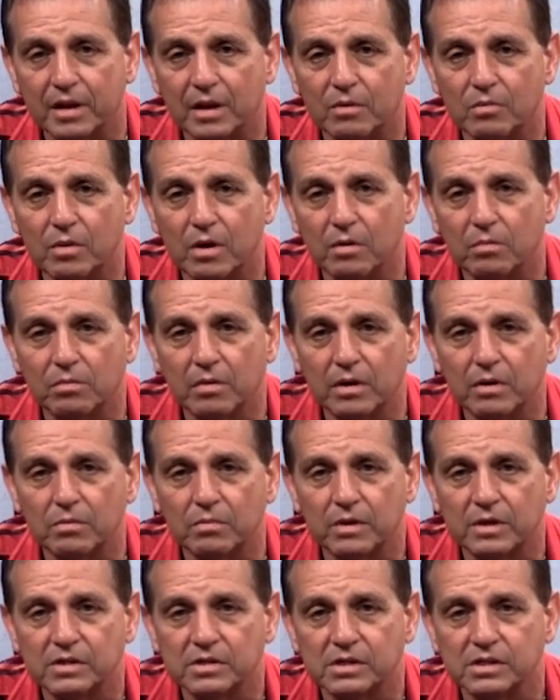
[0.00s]
and
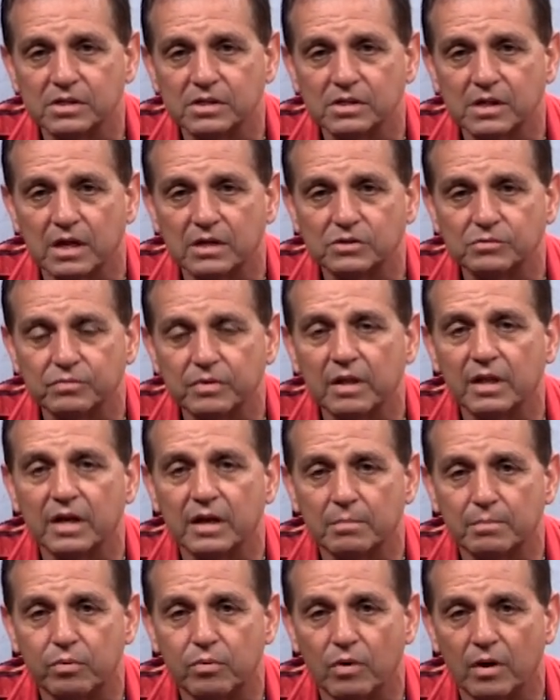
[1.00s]
what it is that's really
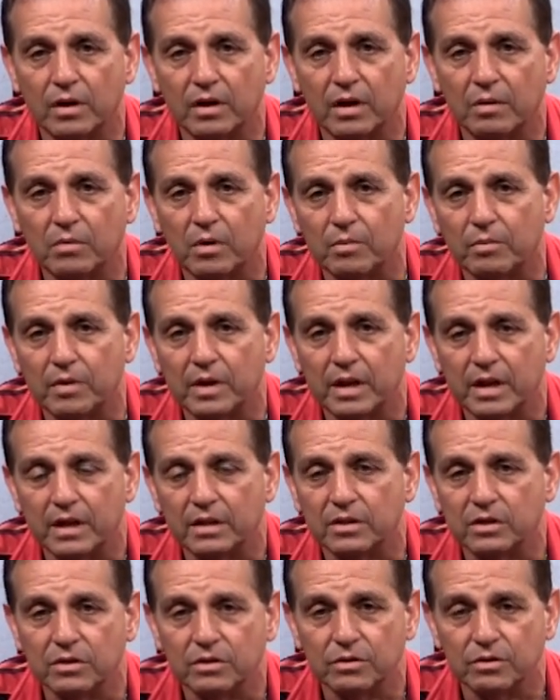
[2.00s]
important and what we need
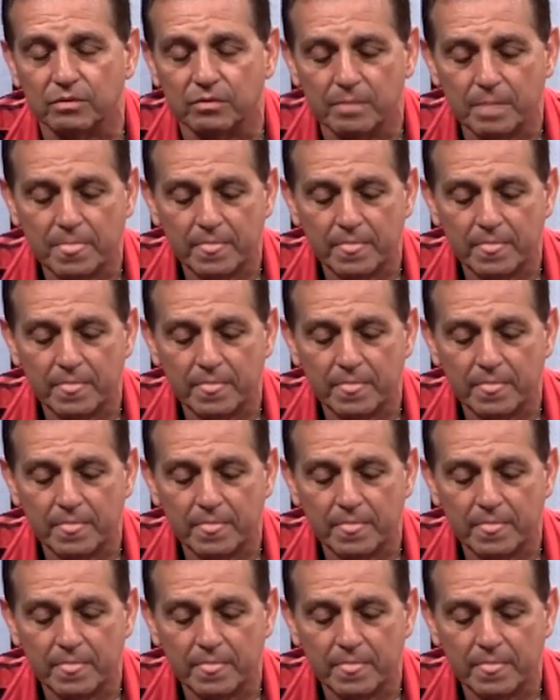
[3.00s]
to do.